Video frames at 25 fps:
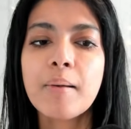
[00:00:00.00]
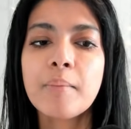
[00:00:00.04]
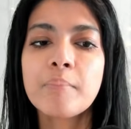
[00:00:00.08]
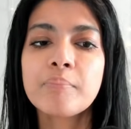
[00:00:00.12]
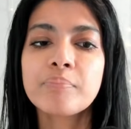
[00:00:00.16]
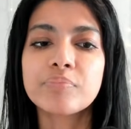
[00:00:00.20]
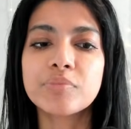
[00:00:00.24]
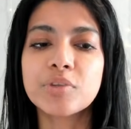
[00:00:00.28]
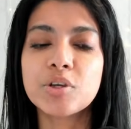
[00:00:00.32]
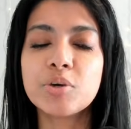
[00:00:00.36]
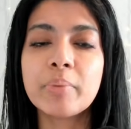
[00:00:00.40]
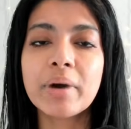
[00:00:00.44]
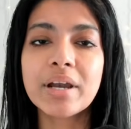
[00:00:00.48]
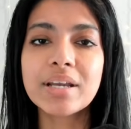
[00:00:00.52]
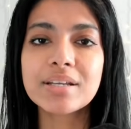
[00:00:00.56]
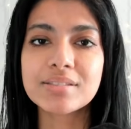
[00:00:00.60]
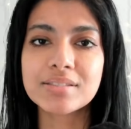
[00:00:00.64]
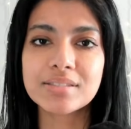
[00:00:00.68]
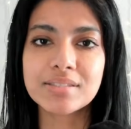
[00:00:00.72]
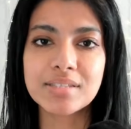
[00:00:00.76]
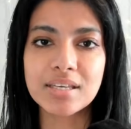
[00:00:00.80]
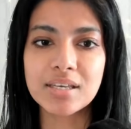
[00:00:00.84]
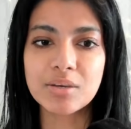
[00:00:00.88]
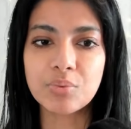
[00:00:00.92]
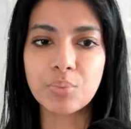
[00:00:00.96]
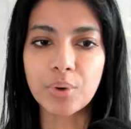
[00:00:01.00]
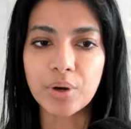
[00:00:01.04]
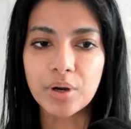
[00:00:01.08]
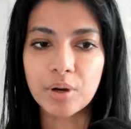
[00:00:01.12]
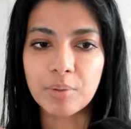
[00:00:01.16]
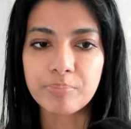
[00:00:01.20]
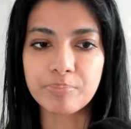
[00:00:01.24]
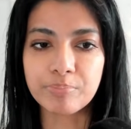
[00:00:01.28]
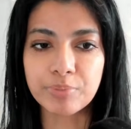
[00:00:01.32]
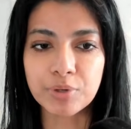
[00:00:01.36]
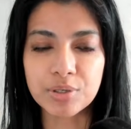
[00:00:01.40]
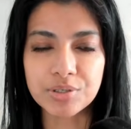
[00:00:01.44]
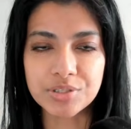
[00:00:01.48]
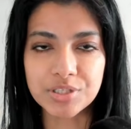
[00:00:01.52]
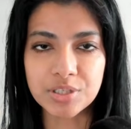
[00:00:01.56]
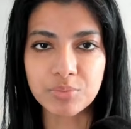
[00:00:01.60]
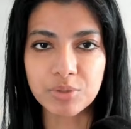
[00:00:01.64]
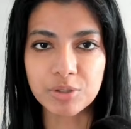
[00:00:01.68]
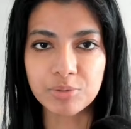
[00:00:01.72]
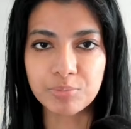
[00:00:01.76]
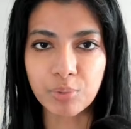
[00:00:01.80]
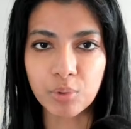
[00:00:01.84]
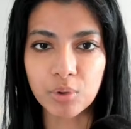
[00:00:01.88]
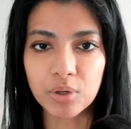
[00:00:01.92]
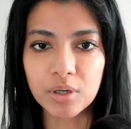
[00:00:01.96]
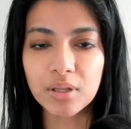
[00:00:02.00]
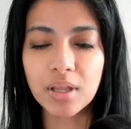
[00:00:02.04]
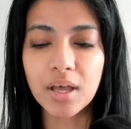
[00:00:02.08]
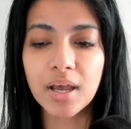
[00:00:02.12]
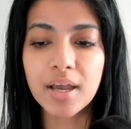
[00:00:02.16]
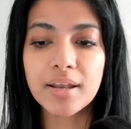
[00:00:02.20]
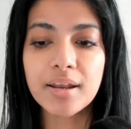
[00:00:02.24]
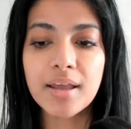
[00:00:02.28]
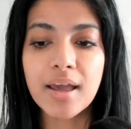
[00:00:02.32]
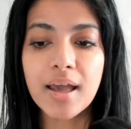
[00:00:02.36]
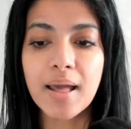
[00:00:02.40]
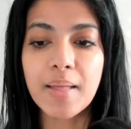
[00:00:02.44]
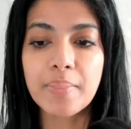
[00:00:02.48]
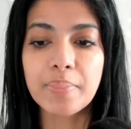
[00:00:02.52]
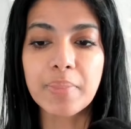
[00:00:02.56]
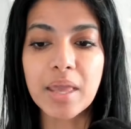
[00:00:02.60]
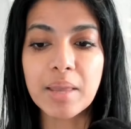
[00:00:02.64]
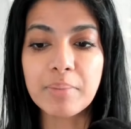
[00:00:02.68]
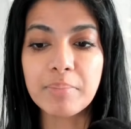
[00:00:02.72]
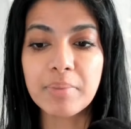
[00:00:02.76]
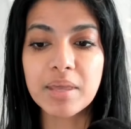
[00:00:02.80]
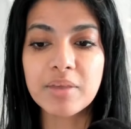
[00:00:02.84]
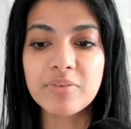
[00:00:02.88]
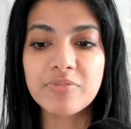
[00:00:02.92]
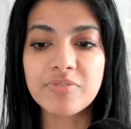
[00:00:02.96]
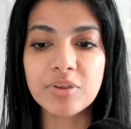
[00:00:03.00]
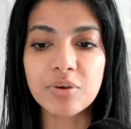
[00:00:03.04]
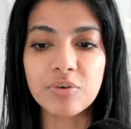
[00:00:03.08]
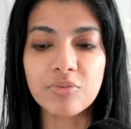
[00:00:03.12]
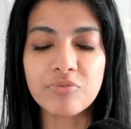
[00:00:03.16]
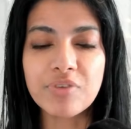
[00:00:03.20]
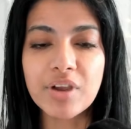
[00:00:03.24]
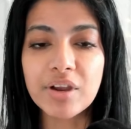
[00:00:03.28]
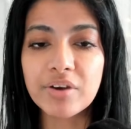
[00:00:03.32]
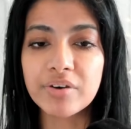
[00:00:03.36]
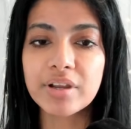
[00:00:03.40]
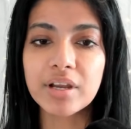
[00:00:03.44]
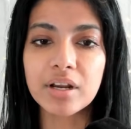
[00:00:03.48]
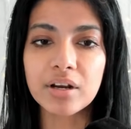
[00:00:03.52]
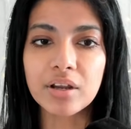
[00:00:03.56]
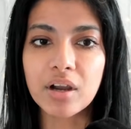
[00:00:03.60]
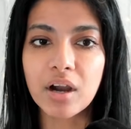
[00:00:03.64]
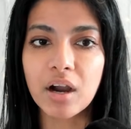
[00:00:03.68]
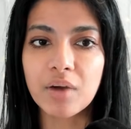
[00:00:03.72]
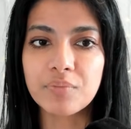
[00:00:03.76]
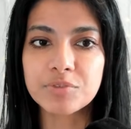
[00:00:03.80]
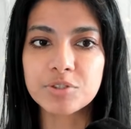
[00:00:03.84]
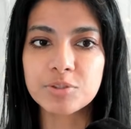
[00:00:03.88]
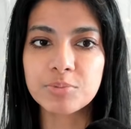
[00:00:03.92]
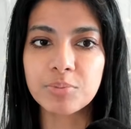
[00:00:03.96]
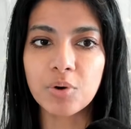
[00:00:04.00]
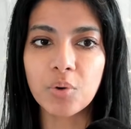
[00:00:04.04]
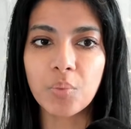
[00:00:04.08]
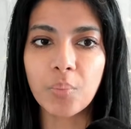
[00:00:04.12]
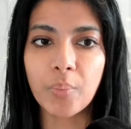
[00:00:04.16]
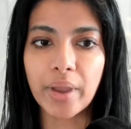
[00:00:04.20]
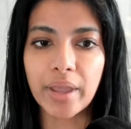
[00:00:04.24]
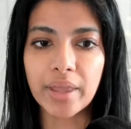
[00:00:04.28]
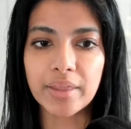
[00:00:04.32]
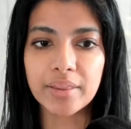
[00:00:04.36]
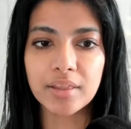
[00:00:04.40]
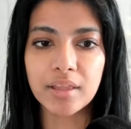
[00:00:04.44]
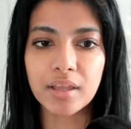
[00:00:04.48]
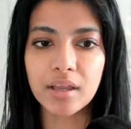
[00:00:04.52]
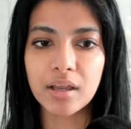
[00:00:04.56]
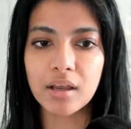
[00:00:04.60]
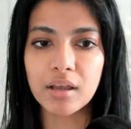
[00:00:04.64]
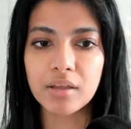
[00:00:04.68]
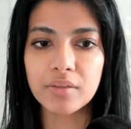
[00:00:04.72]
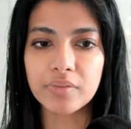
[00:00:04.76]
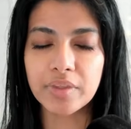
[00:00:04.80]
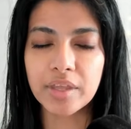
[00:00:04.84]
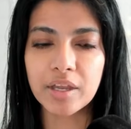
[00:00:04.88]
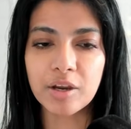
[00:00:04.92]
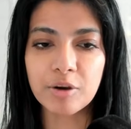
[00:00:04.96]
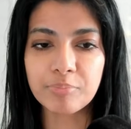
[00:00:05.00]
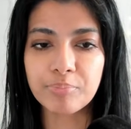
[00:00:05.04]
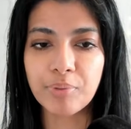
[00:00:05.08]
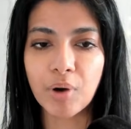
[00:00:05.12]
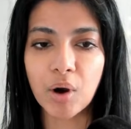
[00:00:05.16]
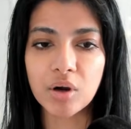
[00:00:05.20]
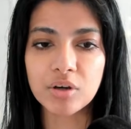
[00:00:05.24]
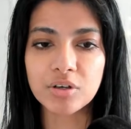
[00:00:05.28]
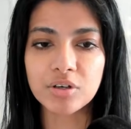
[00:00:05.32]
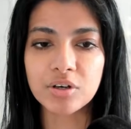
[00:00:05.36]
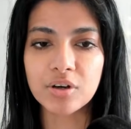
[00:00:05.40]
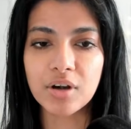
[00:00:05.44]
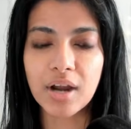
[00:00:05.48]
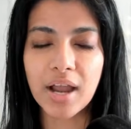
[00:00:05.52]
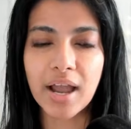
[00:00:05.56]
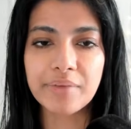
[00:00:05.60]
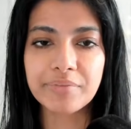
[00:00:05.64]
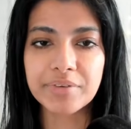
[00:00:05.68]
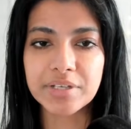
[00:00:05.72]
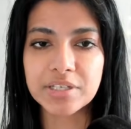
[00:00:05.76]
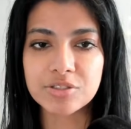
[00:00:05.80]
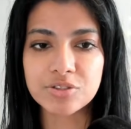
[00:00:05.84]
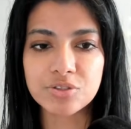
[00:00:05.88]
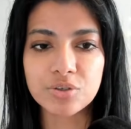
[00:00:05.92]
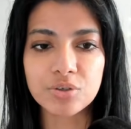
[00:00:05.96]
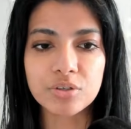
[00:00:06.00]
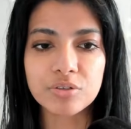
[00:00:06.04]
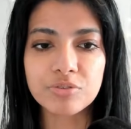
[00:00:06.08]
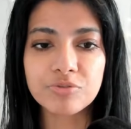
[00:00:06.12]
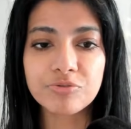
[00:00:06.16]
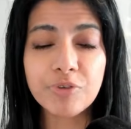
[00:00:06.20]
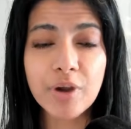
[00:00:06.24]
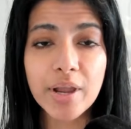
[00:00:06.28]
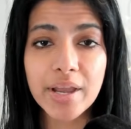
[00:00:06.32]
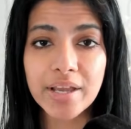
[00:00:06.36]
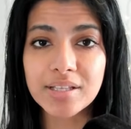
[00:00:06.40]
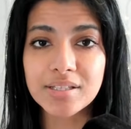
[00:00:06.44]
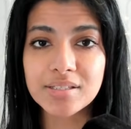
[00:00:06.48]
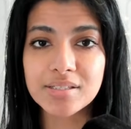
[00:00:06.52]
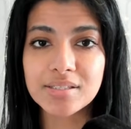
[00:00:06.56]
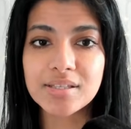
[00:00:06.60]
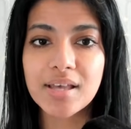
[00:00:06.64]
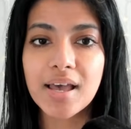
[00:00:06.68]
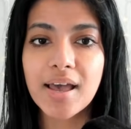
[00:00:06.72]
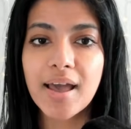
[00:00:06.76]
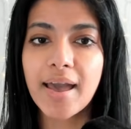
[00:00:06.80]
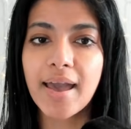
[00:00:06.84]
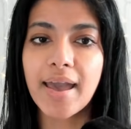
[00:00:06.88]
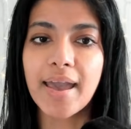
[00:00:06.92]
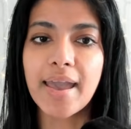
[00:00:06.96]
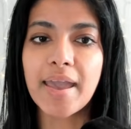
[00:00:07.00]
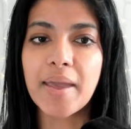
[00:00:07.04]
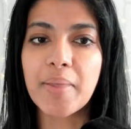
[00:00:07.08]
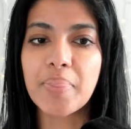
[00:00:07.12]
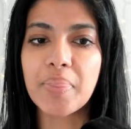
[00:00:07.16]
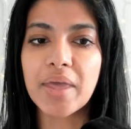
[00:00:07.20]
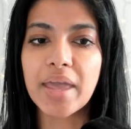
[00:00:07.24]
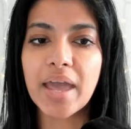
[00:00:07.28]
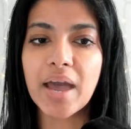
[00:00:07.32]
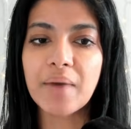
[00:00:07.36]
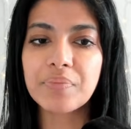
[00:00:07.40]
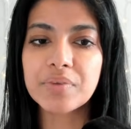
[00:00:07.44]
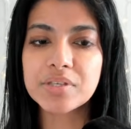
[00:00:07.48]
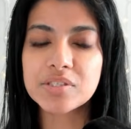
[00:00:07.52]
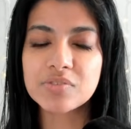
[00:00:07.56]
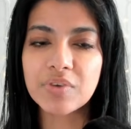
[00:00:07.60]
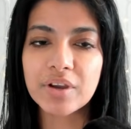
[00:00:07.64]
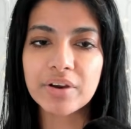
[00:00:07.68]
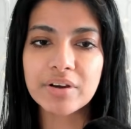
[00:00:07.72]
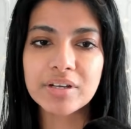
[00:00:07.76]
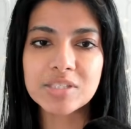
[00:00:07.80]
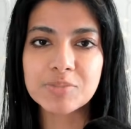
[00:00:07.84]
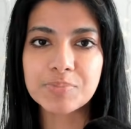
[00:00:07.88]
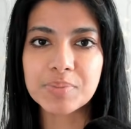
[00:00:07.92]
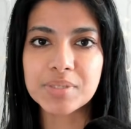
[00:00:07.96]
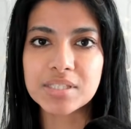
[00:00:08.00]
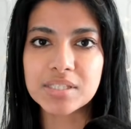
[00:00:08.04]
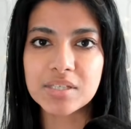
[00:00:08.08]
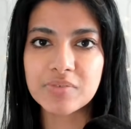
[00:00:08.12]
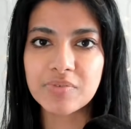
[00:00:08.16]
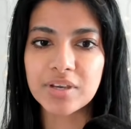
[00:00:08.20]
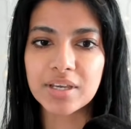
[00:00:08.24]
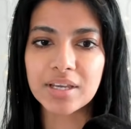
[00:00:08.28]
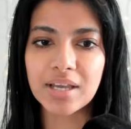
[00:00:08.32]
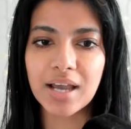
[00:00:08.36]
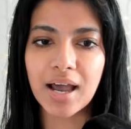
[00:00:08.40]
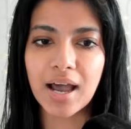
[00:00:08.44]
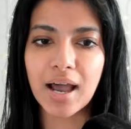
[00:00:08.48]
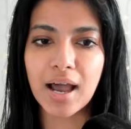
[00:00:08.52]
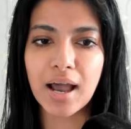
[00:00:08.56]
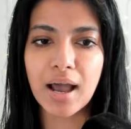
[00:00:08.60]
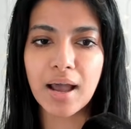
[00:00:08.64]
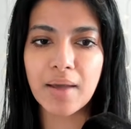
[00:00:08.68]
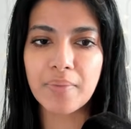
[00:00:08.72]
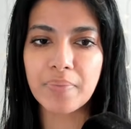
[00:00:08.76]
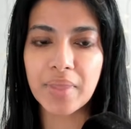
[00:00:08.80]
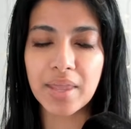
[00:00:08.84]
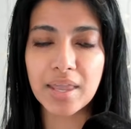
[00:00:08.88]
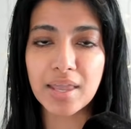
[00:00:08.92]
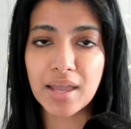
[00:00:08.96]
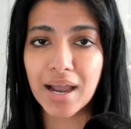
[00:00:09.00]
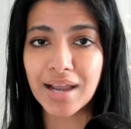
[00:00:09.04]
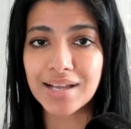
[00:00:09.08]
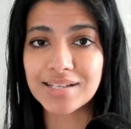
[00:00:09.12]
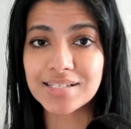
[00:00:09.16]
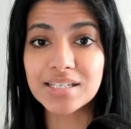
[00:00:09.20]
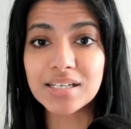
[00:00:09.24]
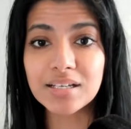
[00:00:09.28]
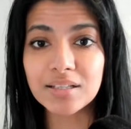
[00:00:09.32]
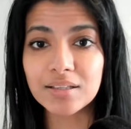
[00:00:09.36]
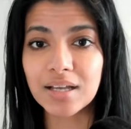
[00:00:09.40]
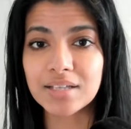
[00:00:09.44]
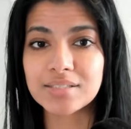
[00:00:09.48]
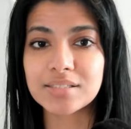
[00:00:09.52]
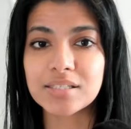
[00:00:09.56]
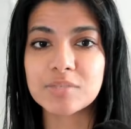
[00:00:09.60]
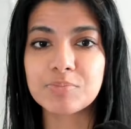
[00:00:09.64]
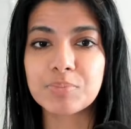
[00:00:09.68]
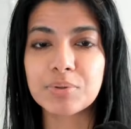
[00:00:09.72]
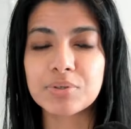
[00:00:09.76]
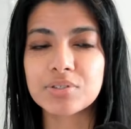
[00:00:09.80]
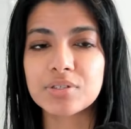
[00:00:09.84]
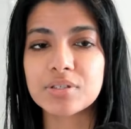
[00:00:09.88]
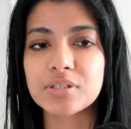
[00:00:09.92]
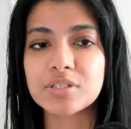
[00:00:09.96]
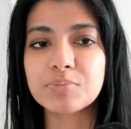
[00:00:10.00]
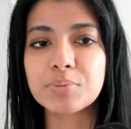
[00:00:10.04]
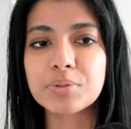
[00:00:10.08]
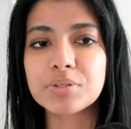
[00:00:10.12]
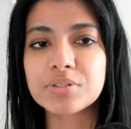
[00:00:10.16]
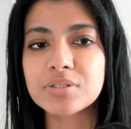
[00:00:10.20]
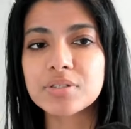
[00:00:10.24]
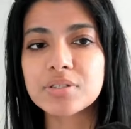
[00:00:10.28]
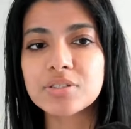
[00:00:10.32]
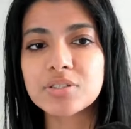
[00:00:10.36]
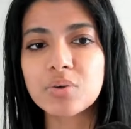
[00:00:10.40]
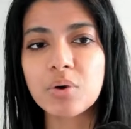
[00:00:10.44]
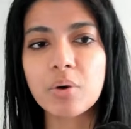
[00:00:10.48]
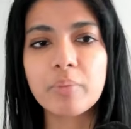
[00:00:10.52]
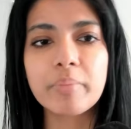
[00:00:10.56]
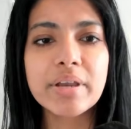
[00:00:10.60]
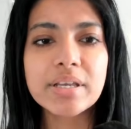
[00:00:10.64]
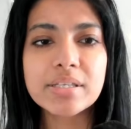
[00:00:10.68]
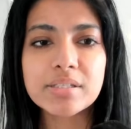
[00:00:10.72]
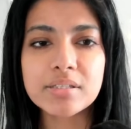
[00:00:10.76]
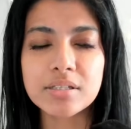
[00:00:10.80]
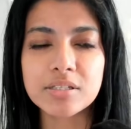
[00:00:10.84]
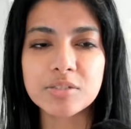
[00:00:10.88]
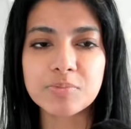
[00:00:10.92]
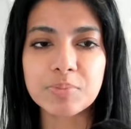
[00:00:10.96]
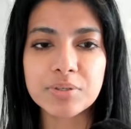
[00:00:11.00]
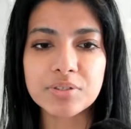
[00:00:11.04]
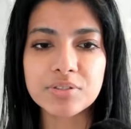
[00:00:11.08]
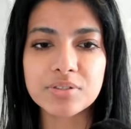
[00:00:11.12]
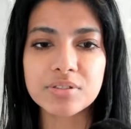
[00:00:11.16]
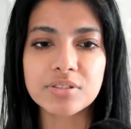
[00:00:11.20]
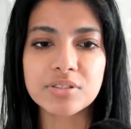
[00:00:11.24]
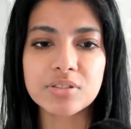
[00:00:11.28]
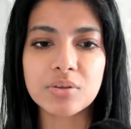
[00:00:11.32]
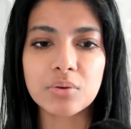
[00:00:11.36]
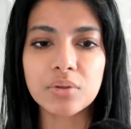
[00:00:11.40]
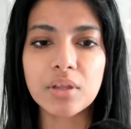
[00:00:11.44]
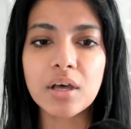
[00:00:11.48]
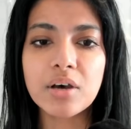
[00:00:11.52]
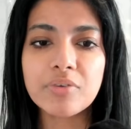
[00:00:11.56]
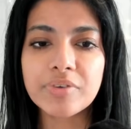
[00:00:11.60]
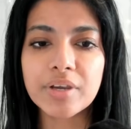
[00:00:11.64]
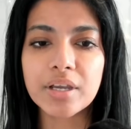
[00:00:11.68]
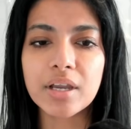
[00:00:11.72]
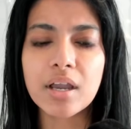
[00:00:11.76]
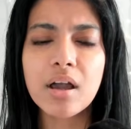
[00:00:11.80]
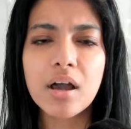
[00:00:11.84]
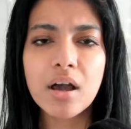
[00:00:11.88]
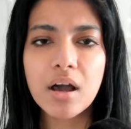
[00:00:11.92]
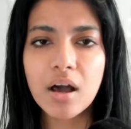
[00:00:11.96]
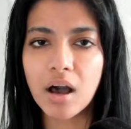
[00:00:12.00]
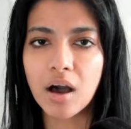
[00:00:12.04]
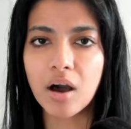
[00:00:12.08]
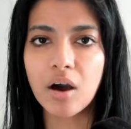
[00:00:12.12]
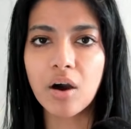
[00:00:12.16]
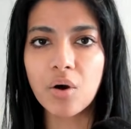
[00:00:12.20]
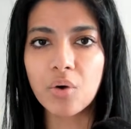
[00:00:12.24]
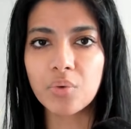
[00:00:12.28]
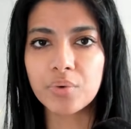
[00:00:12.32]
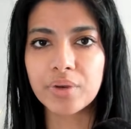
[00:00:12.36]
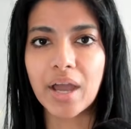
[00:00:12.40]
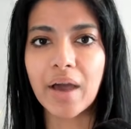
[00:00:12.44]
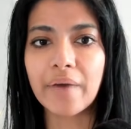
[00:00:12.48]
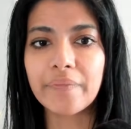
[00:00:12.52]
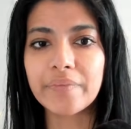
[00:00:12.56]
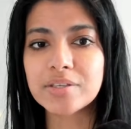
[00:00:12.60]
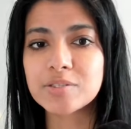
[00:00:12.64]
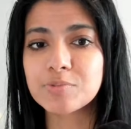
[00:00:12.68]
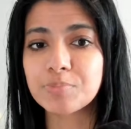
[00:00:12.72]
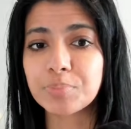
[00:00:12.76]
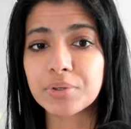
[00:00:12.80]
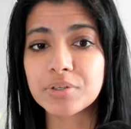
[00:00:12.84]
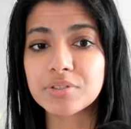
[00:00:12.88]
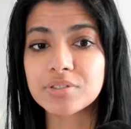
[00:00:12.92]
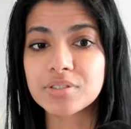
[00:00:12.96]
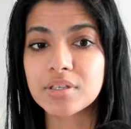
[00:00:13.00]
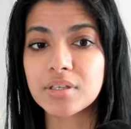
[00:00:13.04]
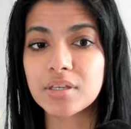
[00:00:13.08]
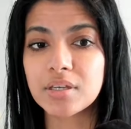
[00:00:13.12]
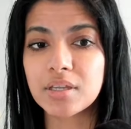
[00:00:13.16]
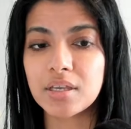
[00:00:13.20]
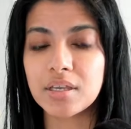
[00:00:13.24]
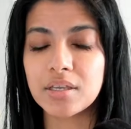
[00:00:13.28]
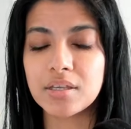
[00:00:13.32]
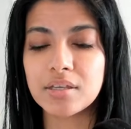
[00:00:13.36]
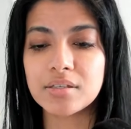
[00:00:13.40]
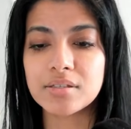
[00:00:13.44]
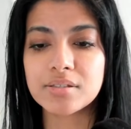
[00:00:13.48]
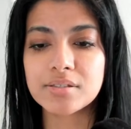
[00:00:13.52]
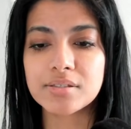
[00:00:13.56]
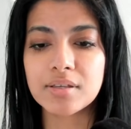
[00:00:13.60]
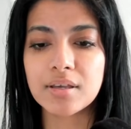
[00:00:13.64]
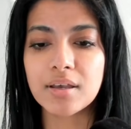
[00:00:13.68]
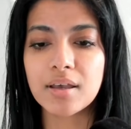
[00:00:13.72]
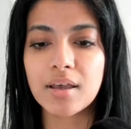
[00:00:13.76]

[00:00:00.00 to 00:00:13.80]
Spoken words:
you might see where a person with borderline, they may feel very uncomfortable with their partner having certain friends, and they have this very specific, they idealize this person. This person is so amazing. This person is so loving. Oh, now this person is